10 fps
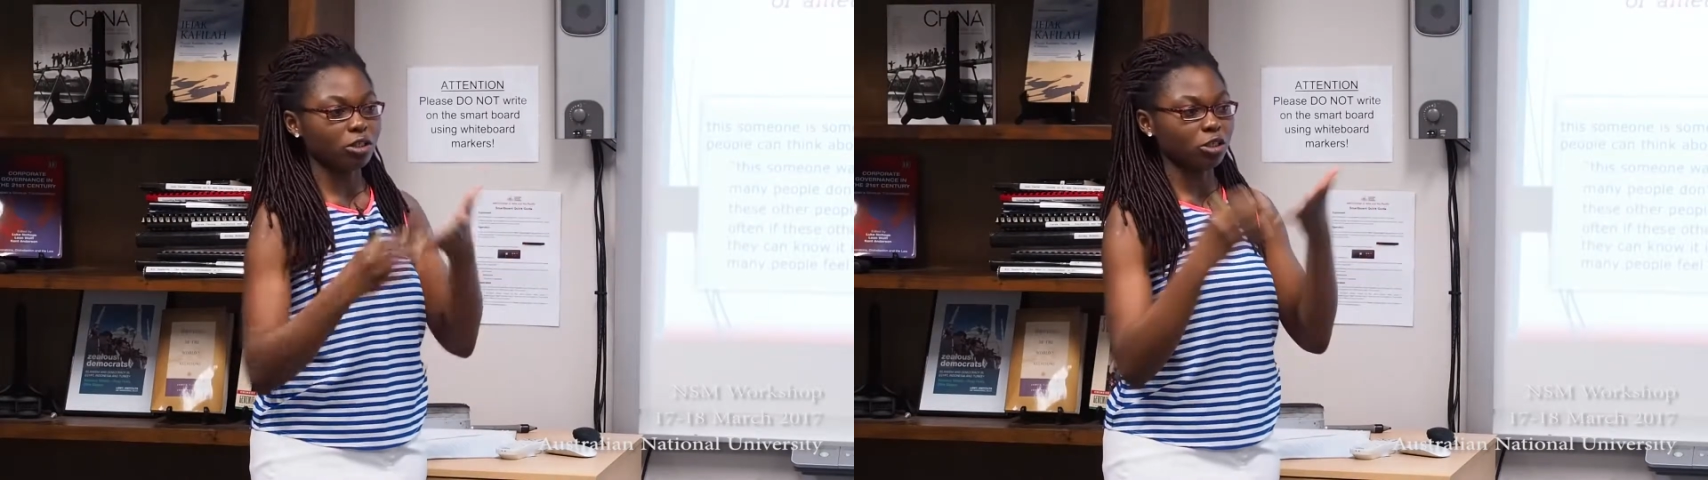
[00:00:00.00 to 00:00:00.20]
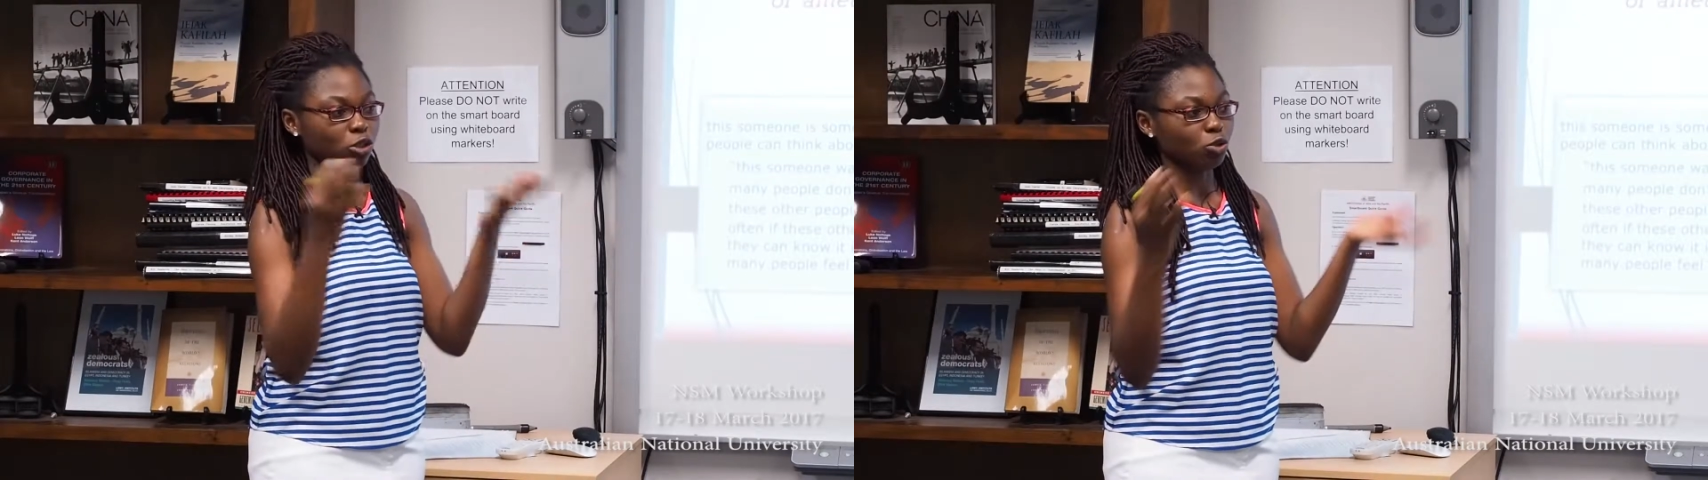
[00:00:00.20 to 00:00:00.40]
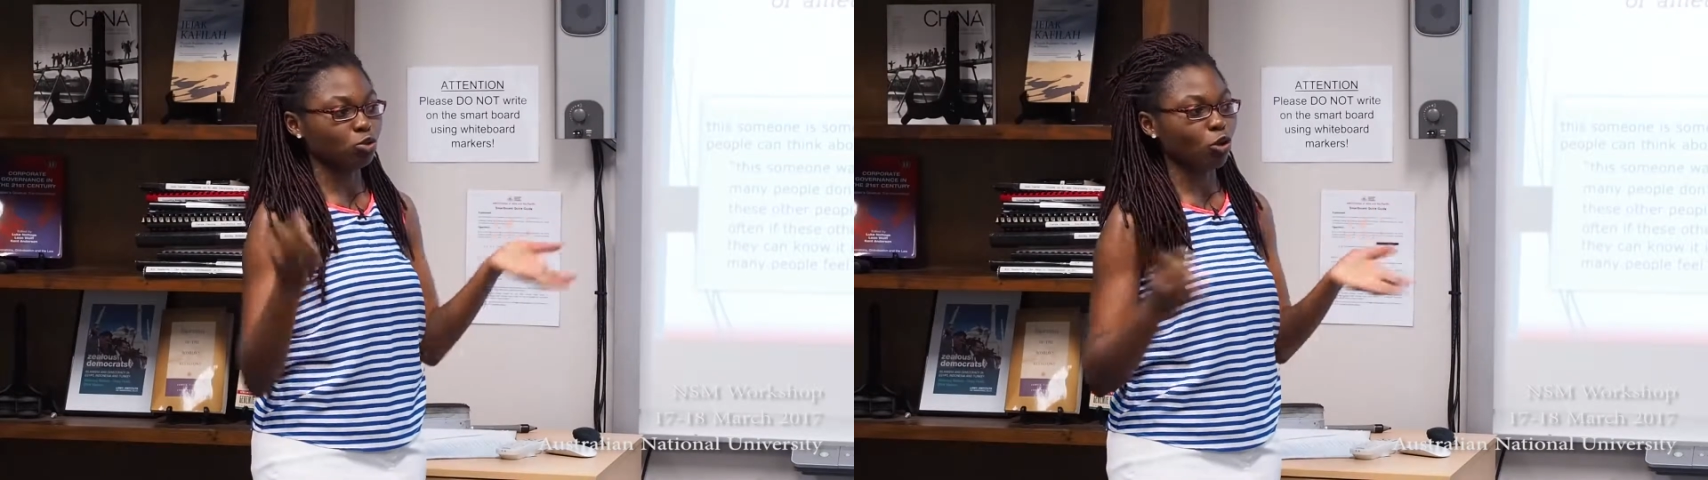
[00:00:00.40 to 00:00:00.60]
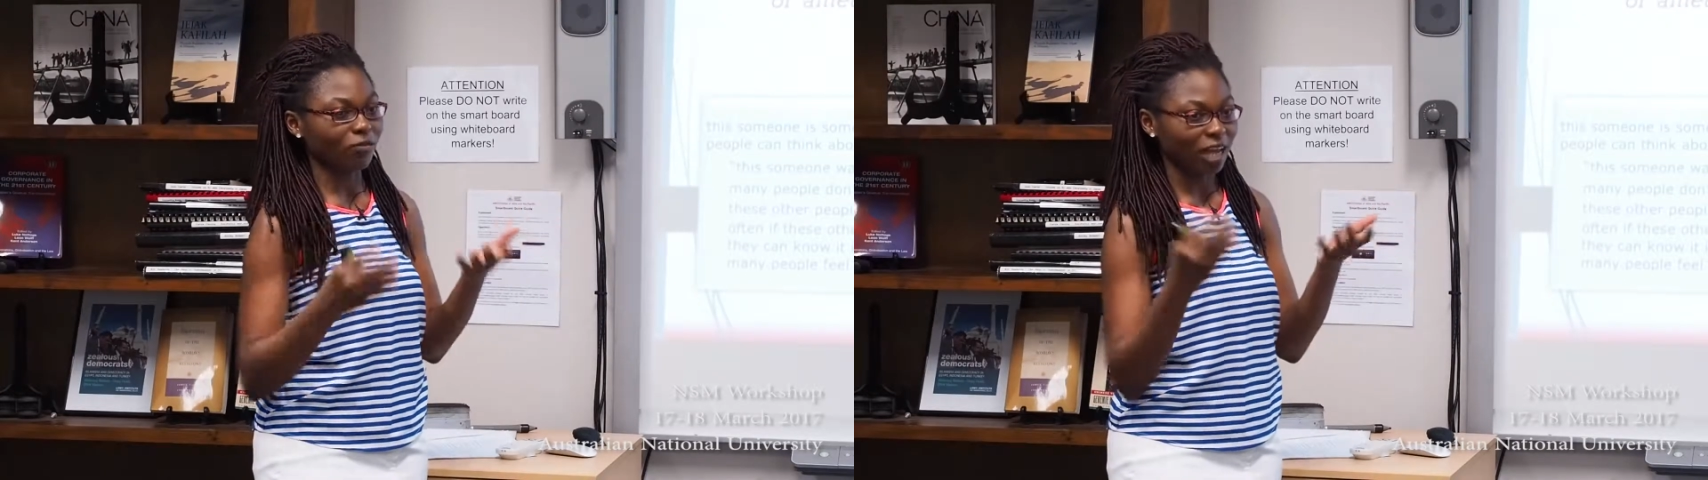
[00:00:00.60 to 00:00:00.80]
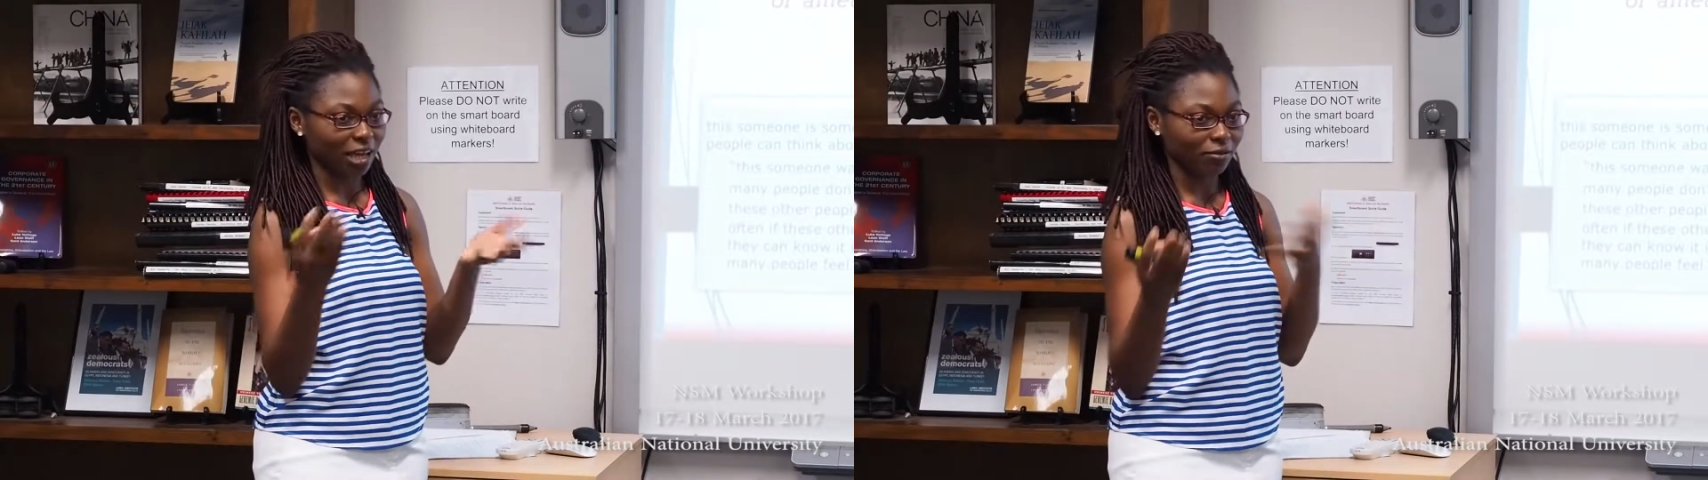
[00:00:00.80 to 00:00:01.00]
issues of
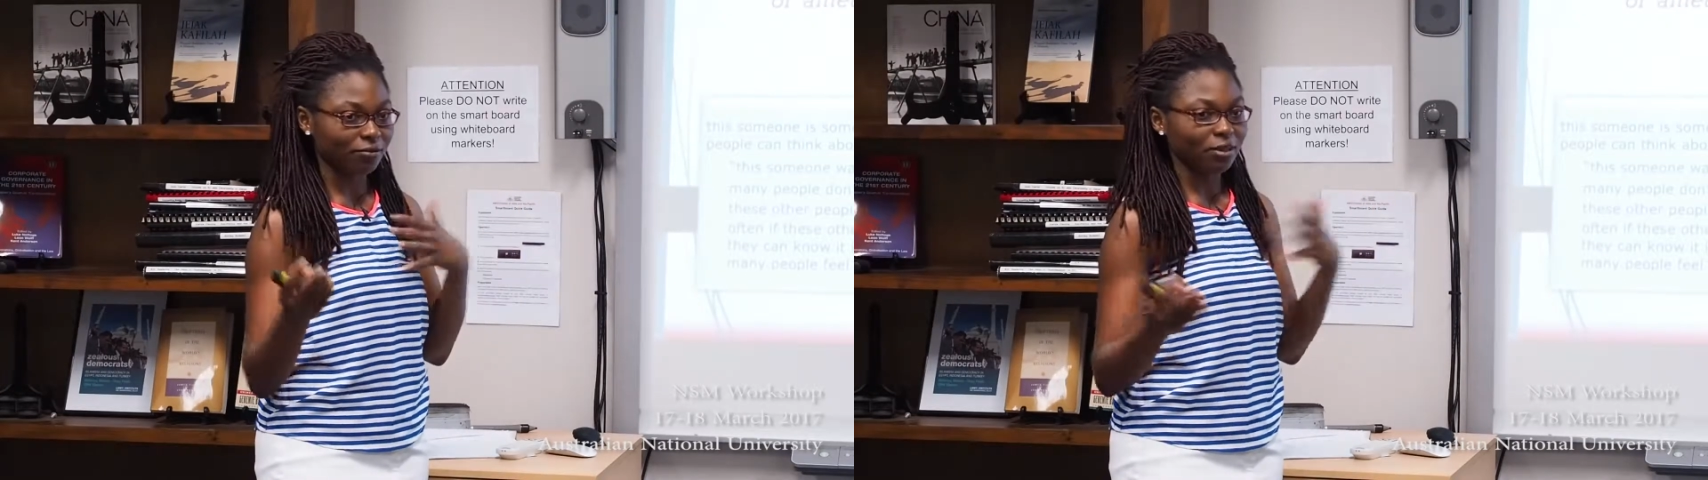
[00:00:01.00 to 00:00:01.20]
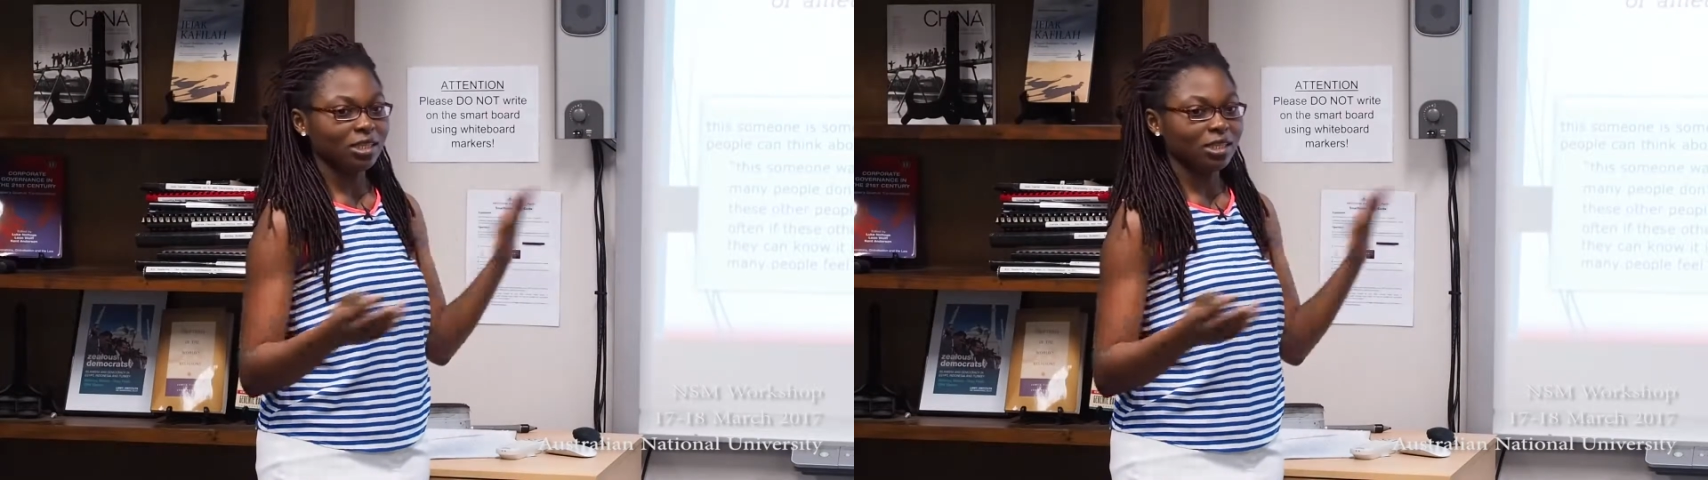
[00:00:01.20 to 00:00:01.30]
life.